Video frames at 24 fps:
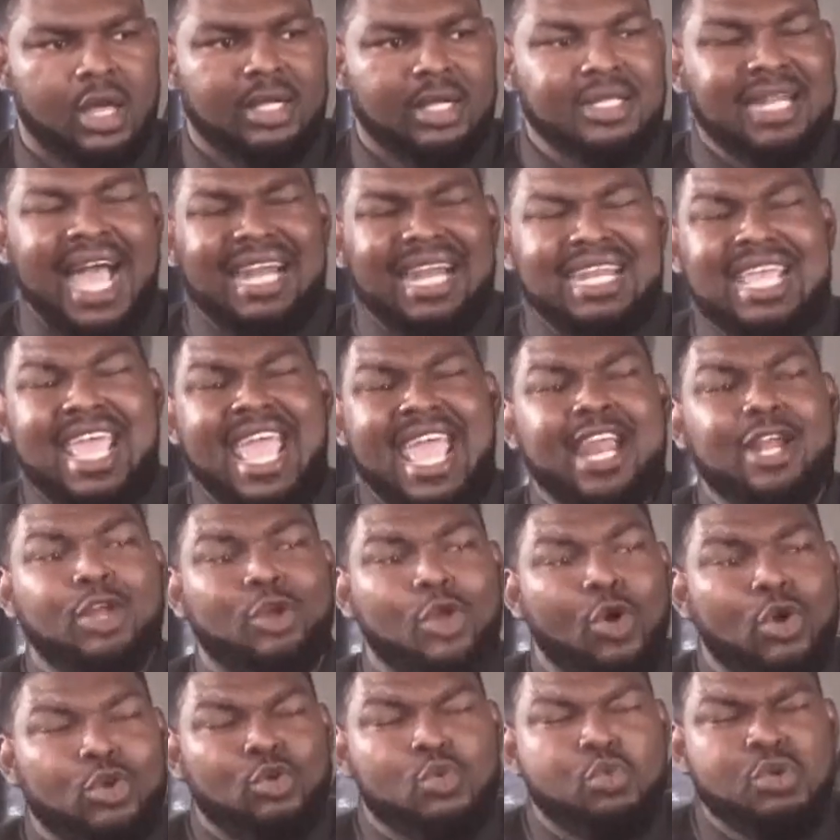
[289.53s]
That
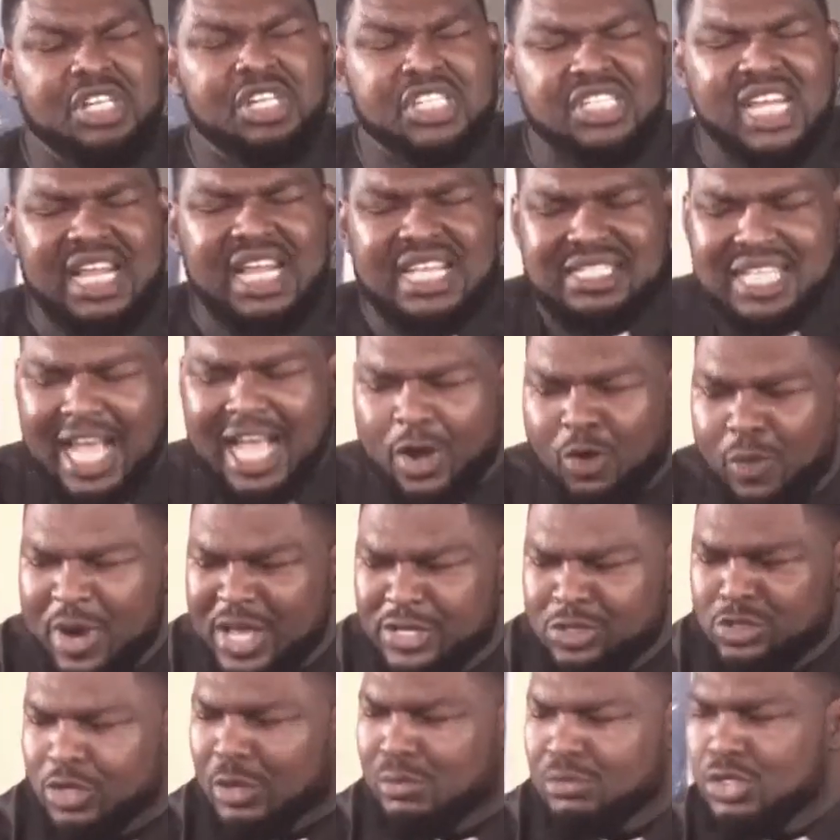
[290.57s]
alone will chase away
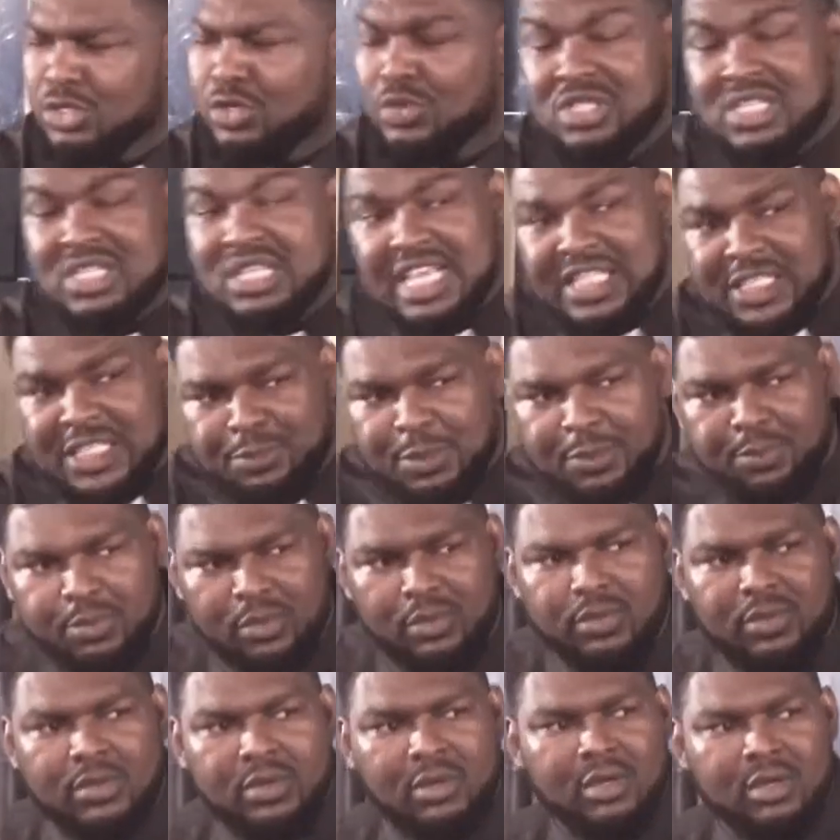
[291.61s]
some useless
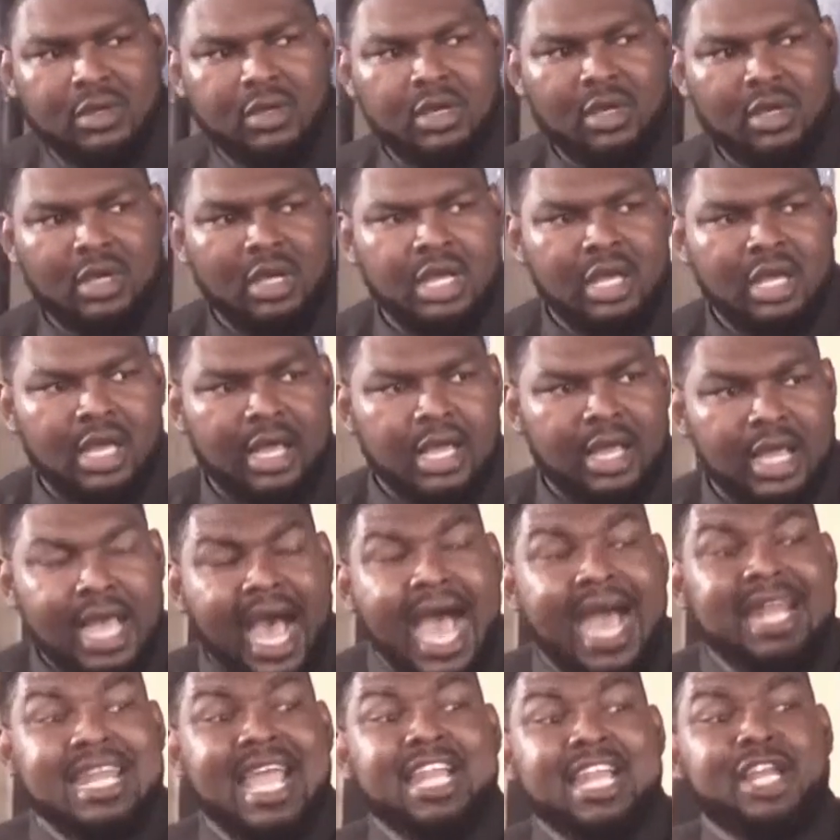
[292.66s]
people.
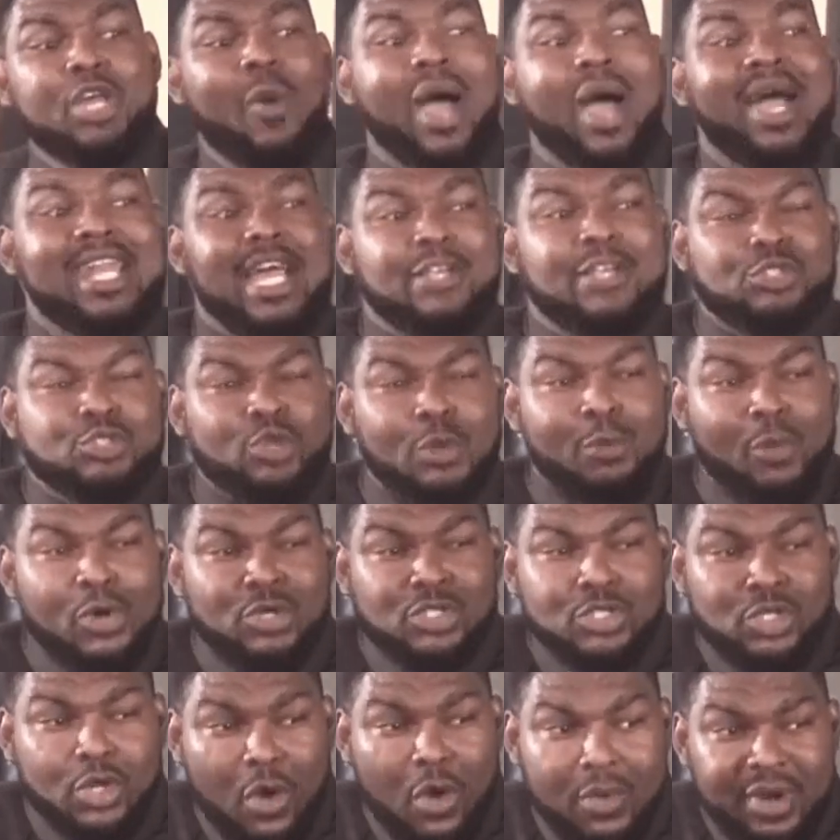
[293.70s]
And anyone that
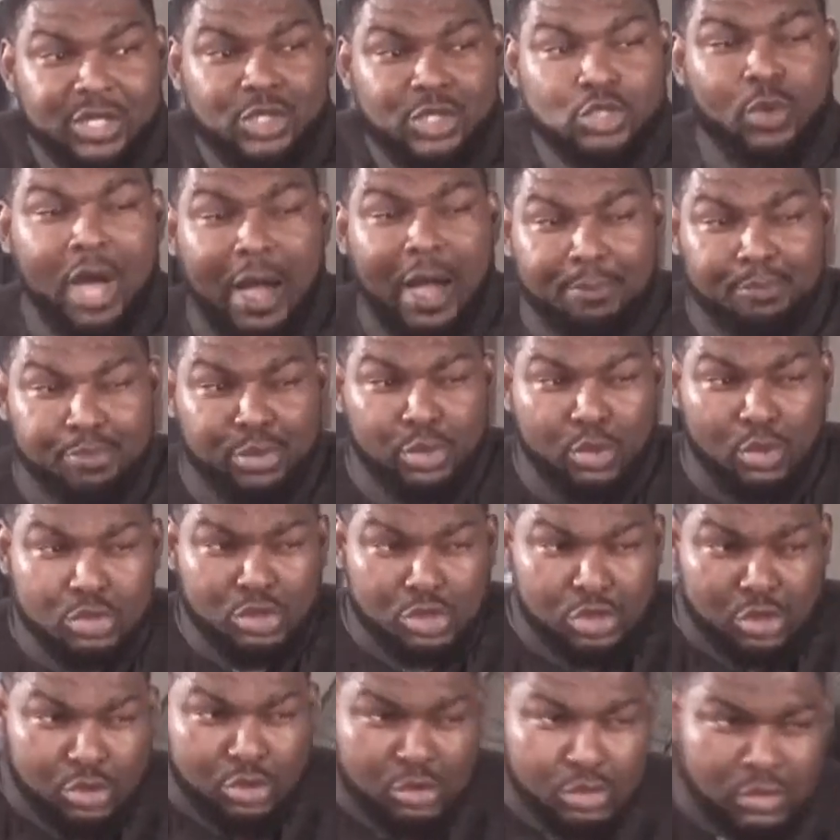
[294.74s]
summons courage to
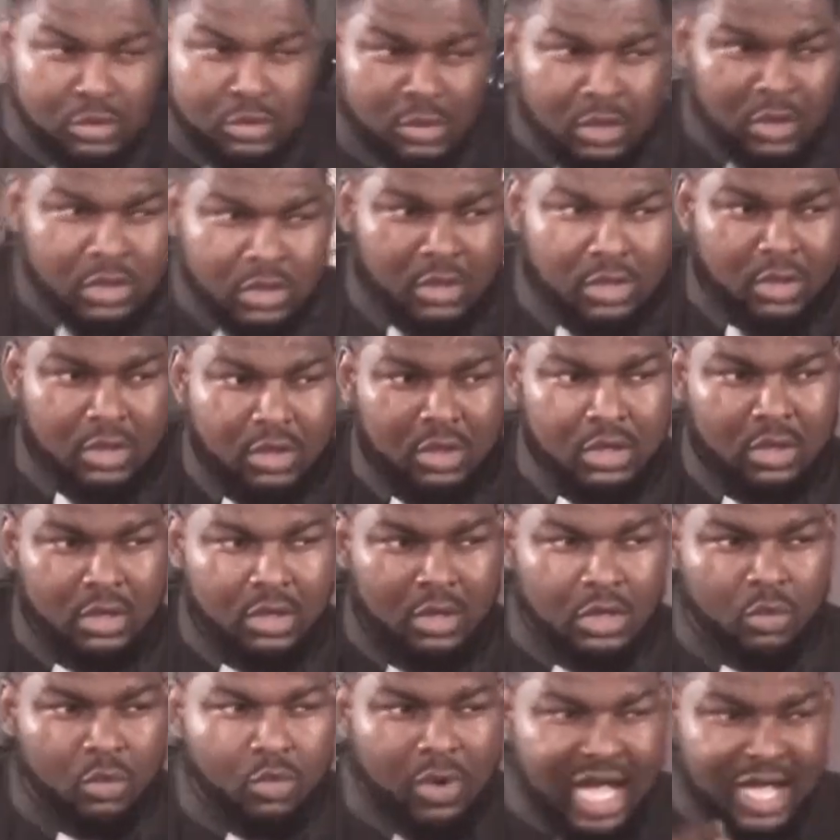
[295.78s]
approach you
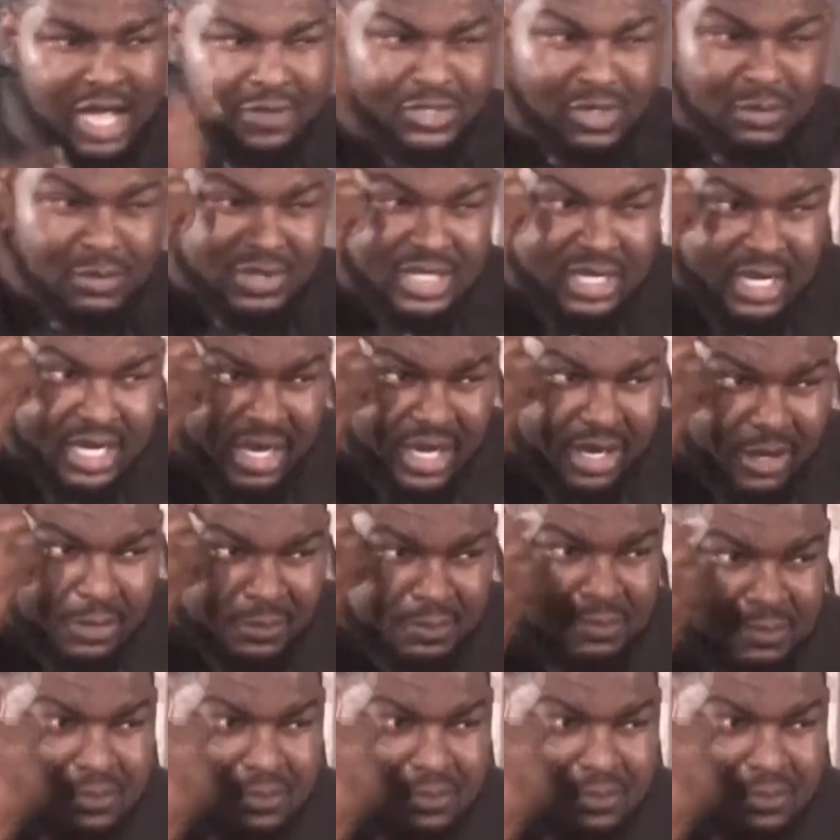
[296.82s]
will have something here.